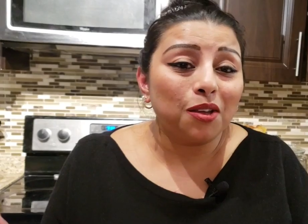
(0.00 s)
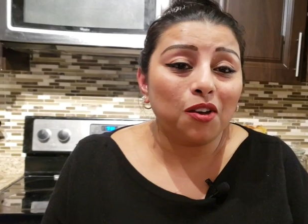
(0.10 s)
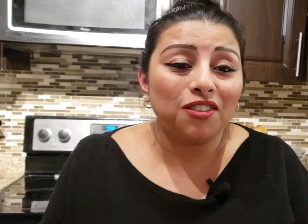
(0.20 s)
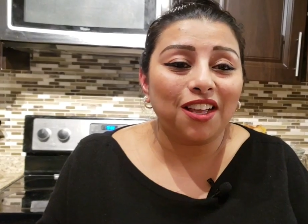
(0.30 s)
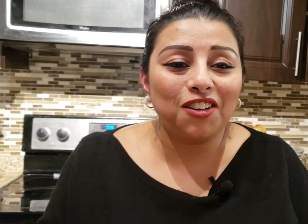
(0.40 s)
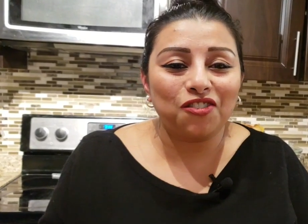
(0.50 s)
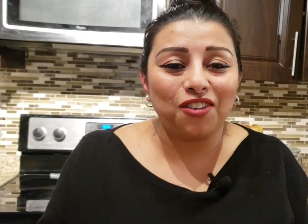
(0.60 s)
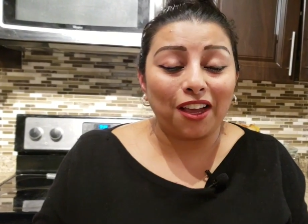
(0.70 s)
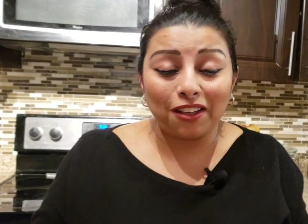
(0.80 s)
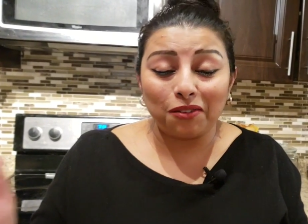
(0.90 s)
because
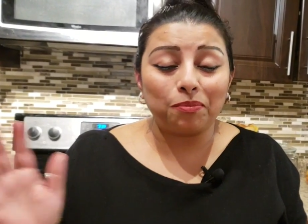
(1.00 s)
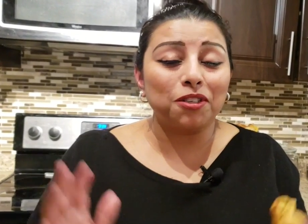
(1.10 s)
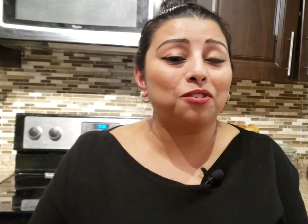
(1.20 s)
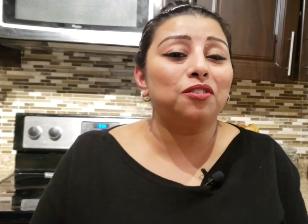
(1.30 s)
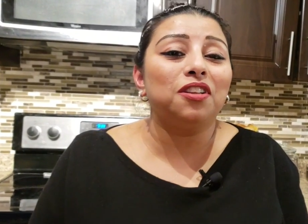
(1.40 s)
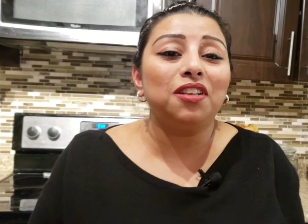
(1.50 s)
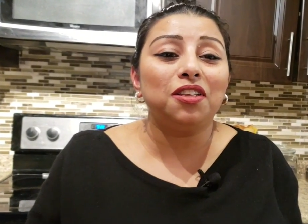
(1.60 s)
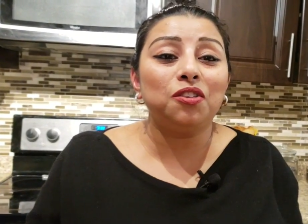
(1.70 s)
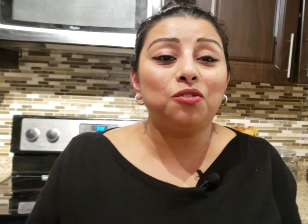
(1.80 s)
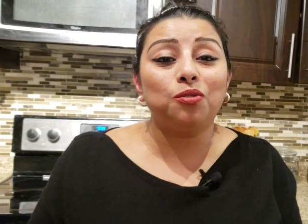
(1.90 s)
I
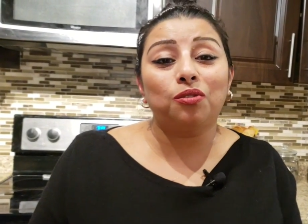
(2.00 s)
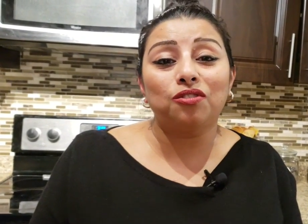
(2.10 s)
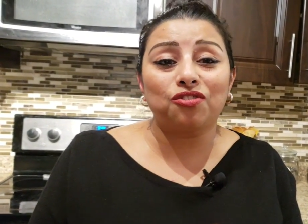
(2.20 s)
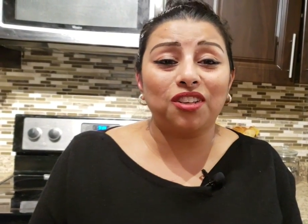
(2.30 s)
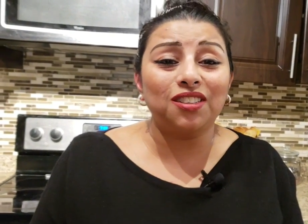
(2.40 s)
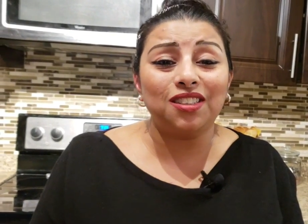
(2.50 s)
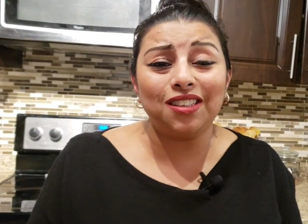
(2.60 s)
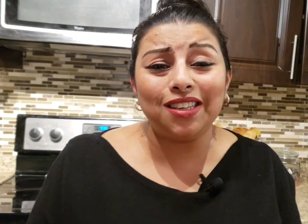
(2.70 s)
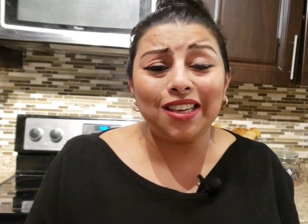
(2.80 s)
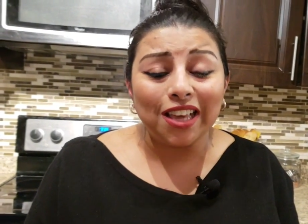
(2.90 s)
personally don't drink
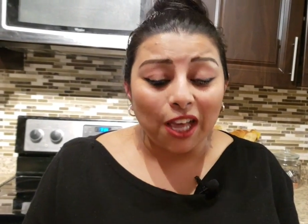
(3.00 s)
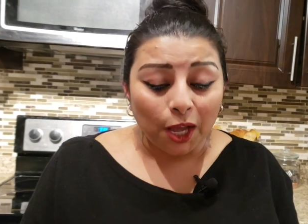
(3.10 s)
tea.